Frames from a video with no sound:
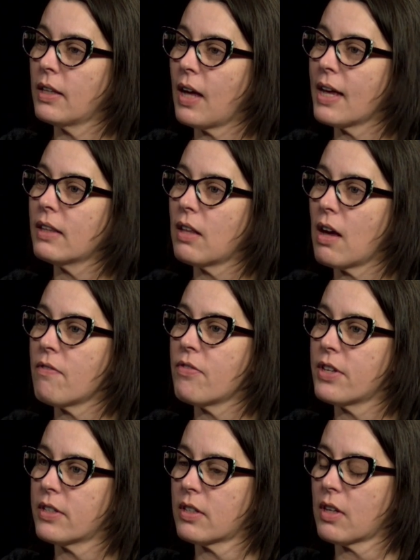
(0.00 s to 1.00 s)
I love
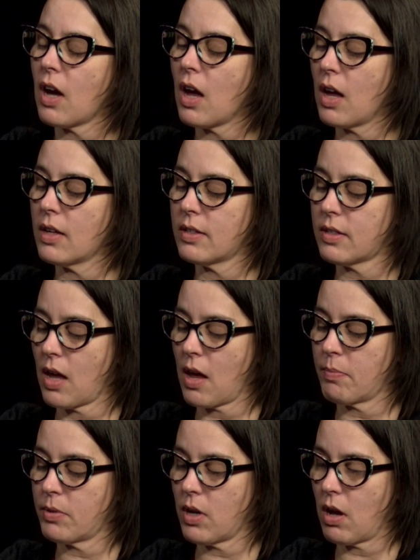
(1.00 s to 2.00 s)
this
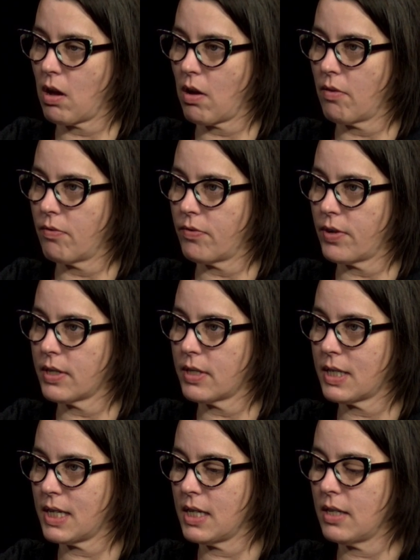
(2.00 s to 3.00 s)
concept of
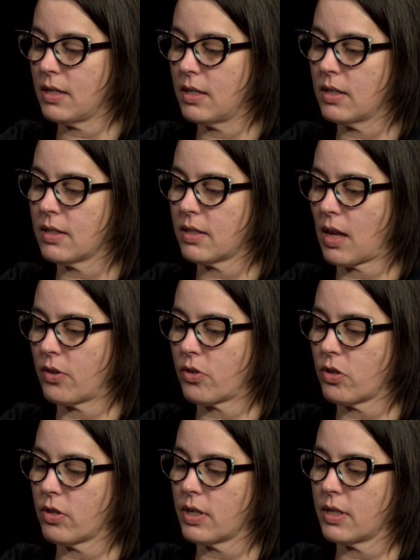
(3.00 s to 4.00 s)

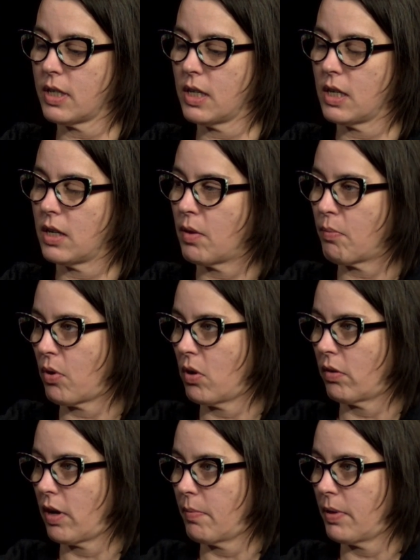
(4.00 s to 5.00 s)
teen-centered teen
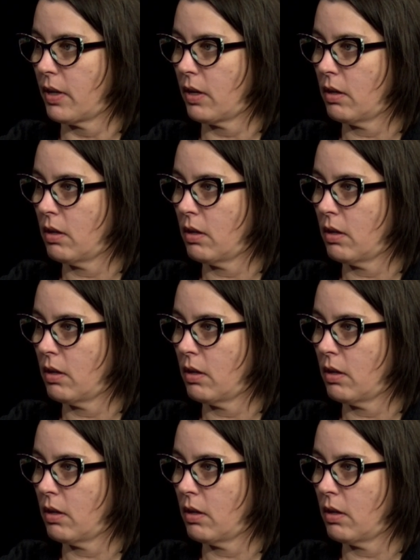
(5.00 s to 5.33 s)
programming.